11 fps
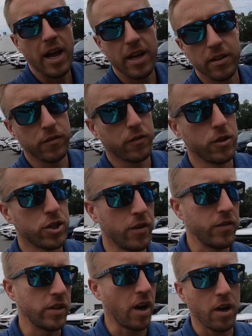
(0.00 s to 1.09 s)
And for the
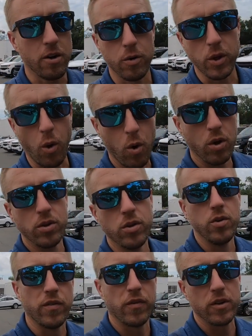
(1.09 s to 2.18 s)
Chevy Tahoe, the all
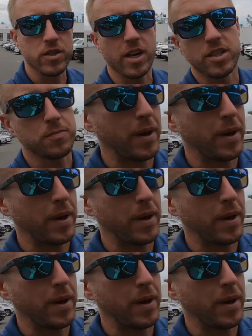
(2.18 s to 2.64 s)
new full size